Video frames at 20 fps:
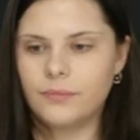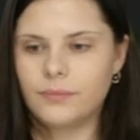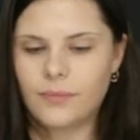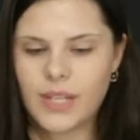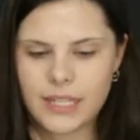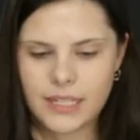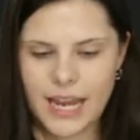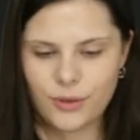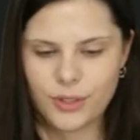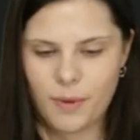Whether
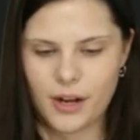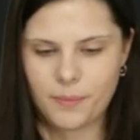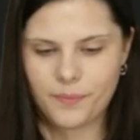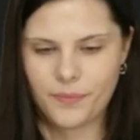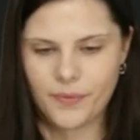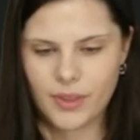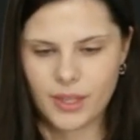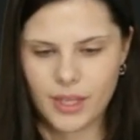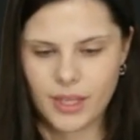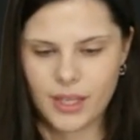you're
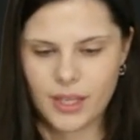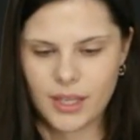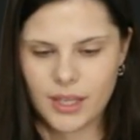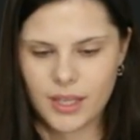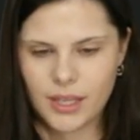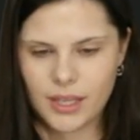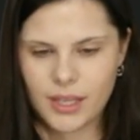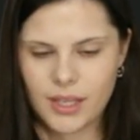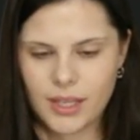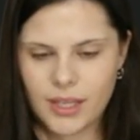aspiring to
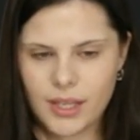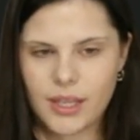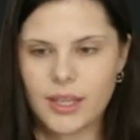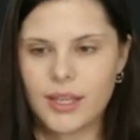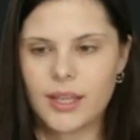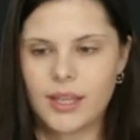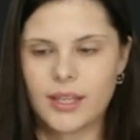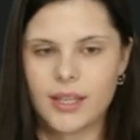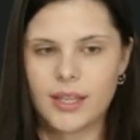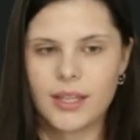become a
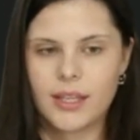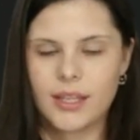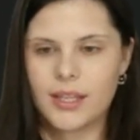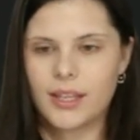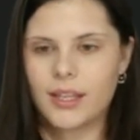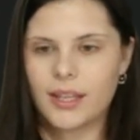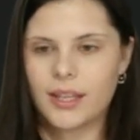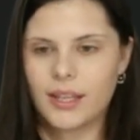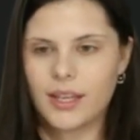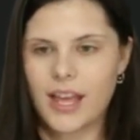blockchain
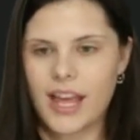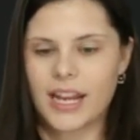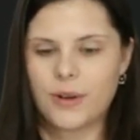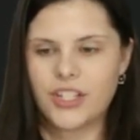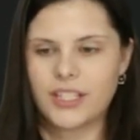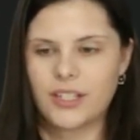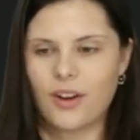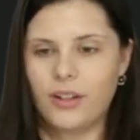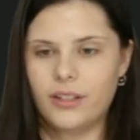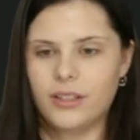developer
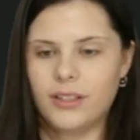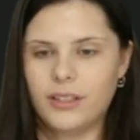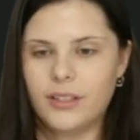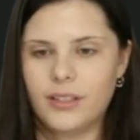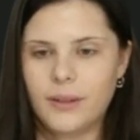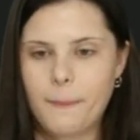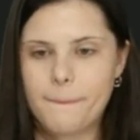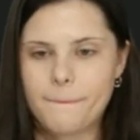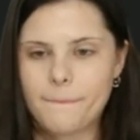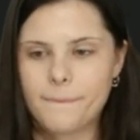
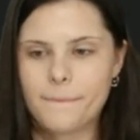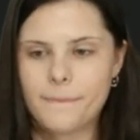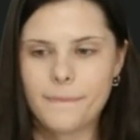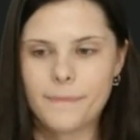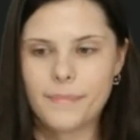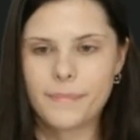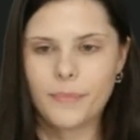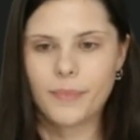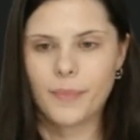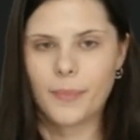or a
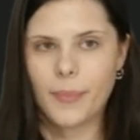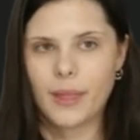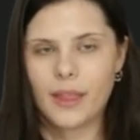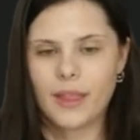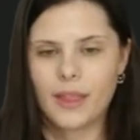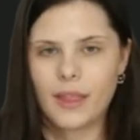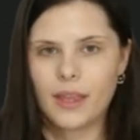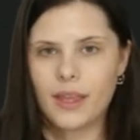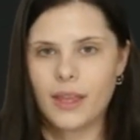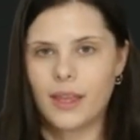Solidity
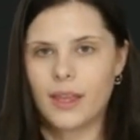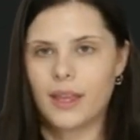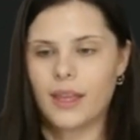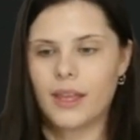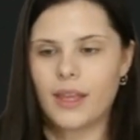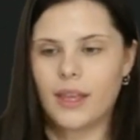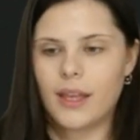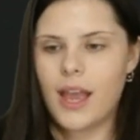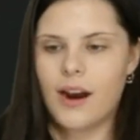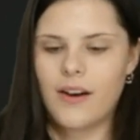
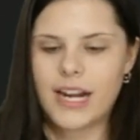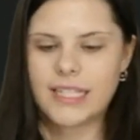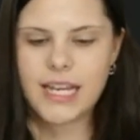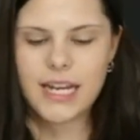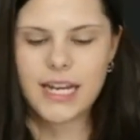developer,